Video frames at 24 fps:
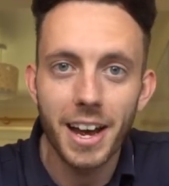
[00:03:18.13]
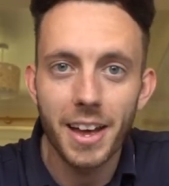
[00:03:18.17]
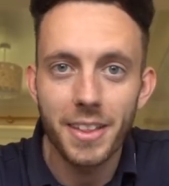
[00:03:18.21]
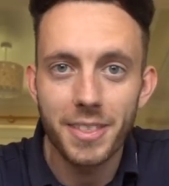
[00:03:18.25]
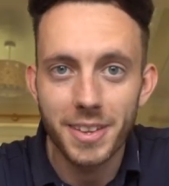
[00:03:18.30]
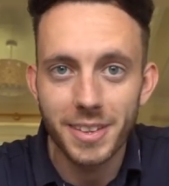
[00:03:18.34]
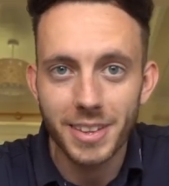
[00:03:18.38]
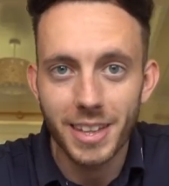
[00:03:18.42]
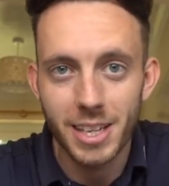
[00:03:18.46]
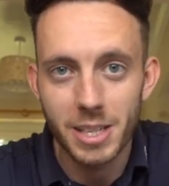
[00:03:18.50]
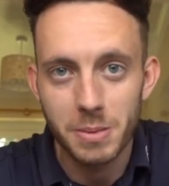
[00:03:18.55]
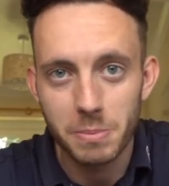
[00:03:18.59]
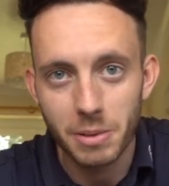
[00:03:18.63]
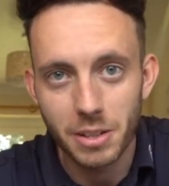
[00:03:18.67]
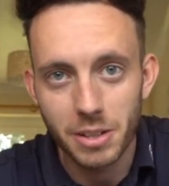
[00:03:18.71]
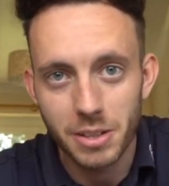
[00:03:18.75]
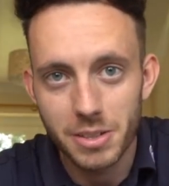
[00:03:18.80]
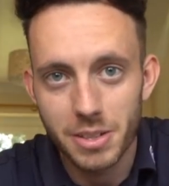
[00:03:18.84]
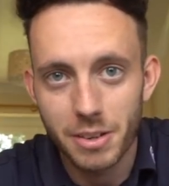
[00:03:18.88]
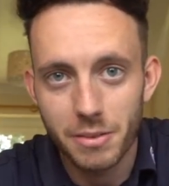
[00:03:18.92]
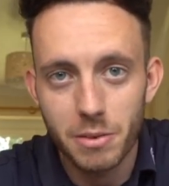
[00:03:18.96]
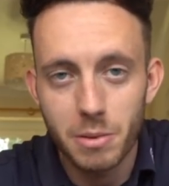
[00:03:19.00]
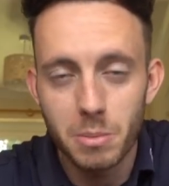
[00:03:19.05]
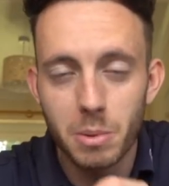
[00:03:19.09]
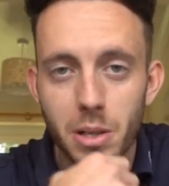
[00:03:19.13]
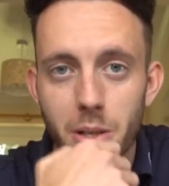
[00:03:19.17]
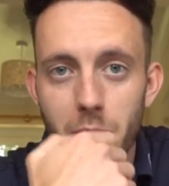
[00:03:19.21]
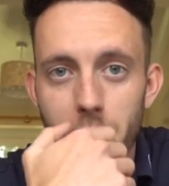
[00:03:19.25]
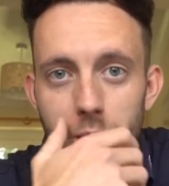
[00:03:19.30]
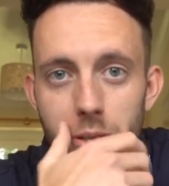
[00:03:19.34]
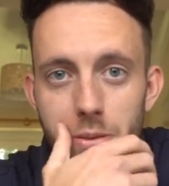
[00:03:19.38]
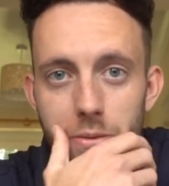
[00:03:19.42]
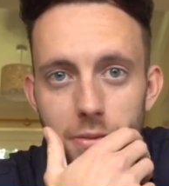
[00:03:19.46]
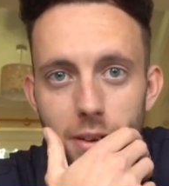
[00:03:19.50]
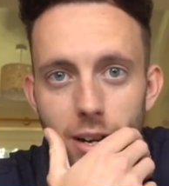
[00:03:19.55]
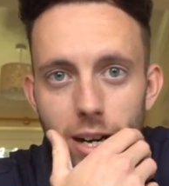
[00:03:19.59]
I think that's because everybody
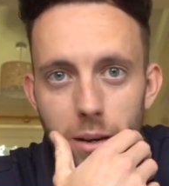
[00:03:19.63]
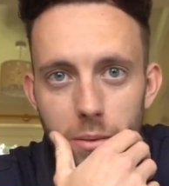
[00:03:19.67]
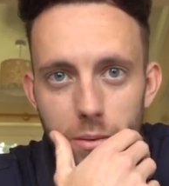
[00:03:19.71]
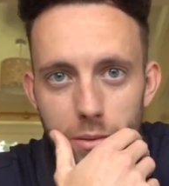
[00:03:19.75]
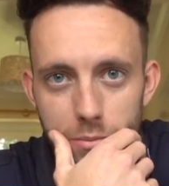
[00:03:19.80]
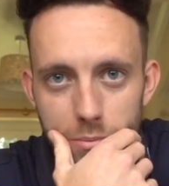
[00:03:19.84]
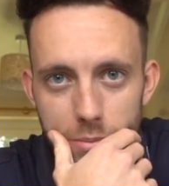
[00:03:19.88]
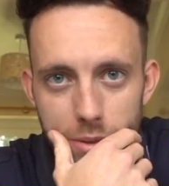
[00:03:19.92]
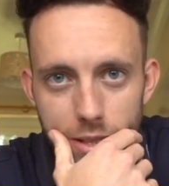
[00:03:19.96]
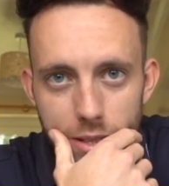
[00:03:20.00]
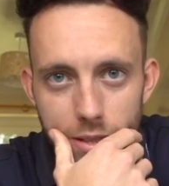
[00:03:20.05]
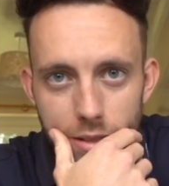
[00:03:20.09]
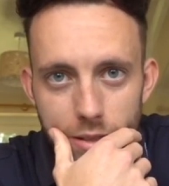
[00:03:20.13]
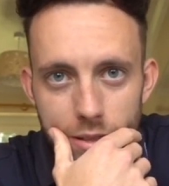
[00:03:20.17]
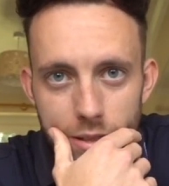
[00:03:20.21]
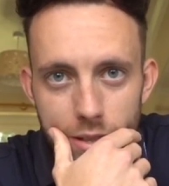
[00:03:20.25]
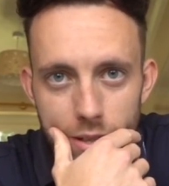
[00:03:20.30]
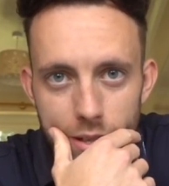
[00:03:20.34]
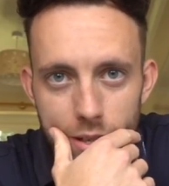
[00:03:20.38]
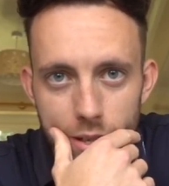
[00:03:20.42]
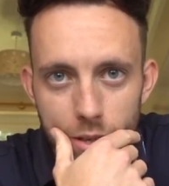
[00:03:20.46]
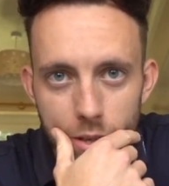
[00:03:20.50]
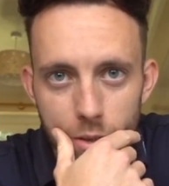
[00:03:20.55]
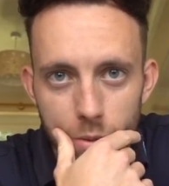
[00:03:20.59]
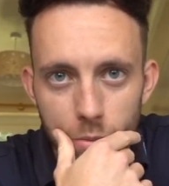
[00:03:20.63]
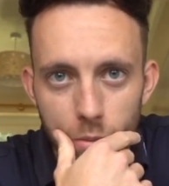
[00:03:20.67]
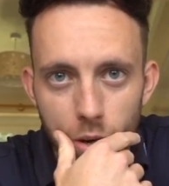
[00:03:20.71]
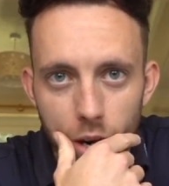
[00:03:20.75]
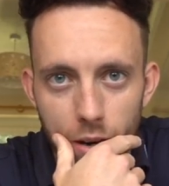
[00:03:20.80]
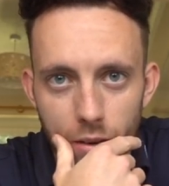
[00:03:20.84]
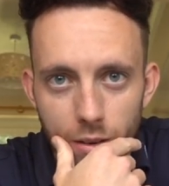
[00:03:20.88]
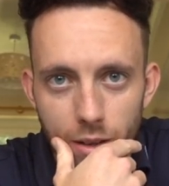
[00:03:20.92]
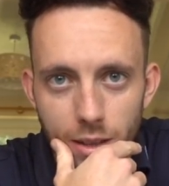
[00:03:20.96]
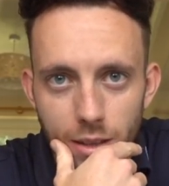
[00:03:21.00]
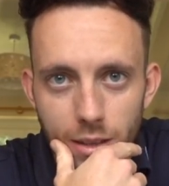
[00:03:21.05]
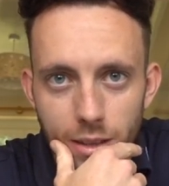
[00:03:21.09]
was fed up with me
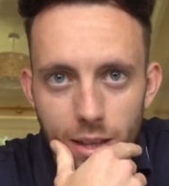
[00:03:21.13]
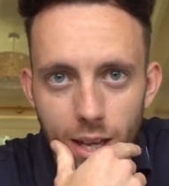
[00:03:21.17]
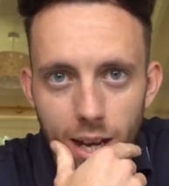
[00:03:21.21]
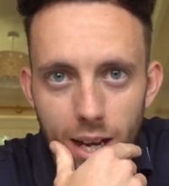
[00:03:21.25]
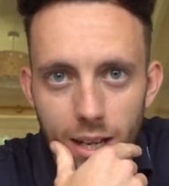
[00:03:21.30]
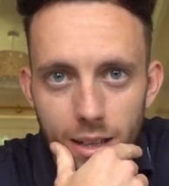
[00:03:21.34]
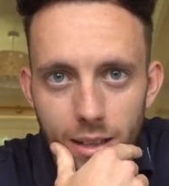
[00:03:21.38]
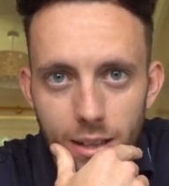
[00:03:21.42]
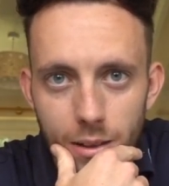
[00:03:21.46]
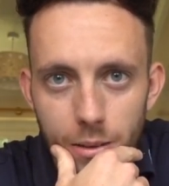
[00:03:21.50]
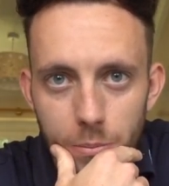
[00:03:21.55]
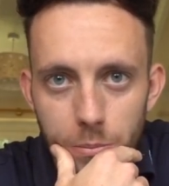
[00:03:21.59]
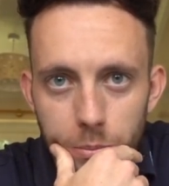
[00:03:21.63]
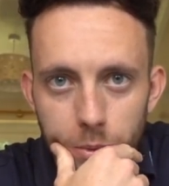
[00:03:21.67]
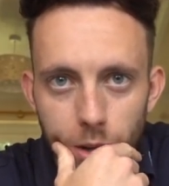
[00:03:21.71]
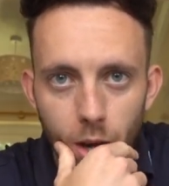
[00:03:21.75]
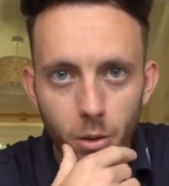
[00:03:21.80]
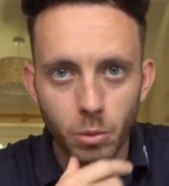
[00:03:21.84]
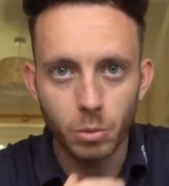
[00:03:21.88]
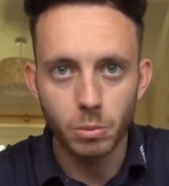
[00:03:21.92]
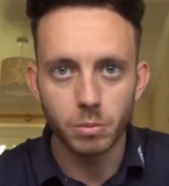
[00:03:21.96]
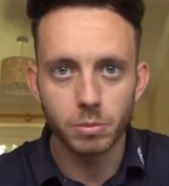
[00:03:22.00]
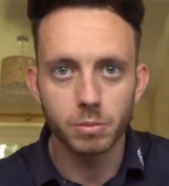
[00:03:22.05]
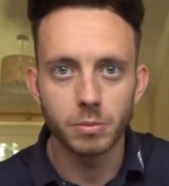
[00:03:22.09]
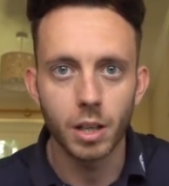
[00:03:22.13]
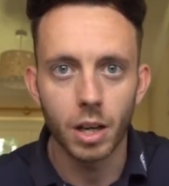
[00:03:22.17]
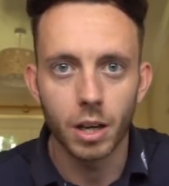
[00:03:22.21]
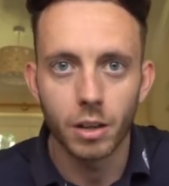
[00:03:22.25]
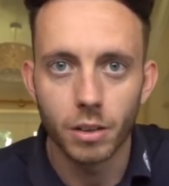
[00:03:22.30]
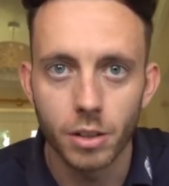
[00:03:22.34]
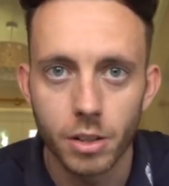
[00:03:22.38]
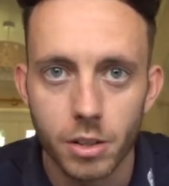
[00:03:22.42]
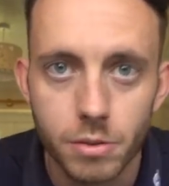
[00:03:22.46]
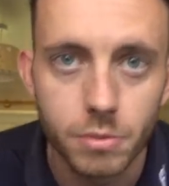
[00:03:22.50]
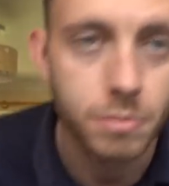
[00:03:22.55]
wearing that, um, oh, I'm gonna